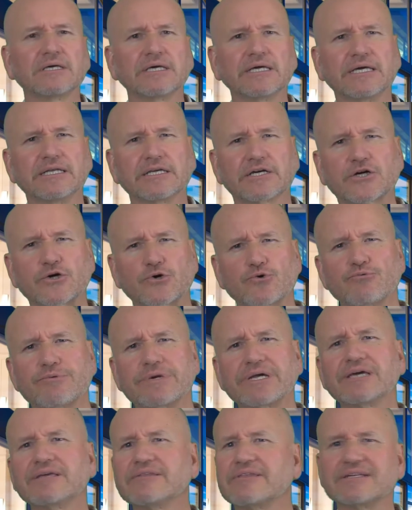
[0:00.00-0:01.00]
In a
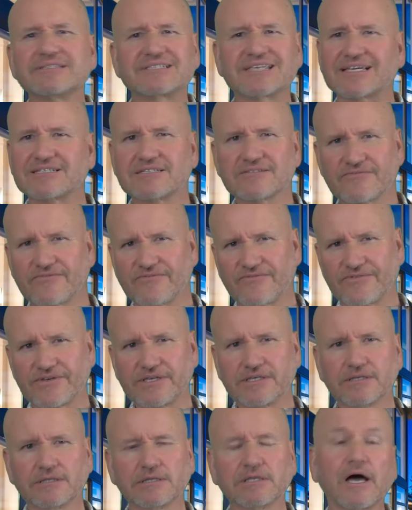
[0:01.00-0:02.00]
career that doesn't
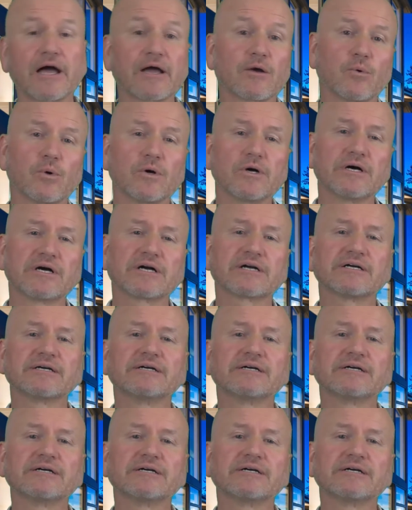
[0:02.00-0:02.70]
feel like work,